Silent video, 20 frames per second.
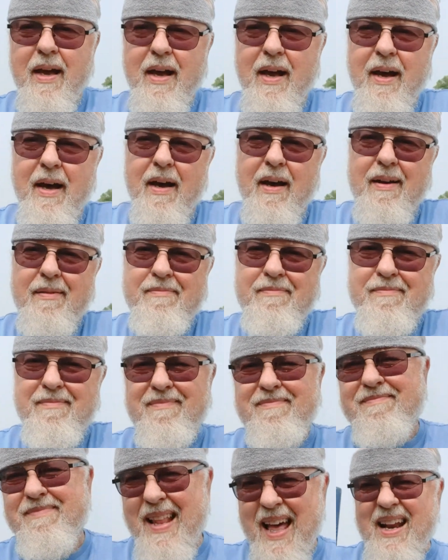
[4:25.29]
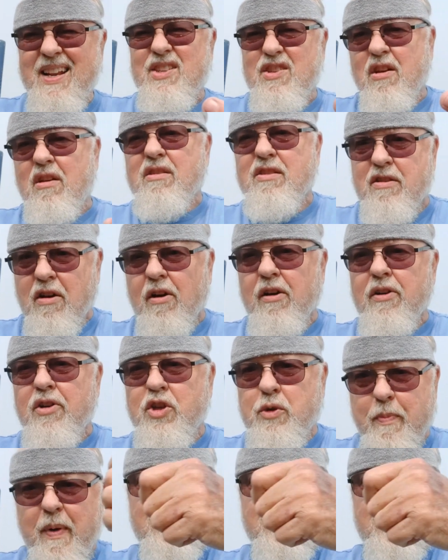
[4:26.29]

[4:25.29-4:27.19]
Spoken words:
Not as good as girls,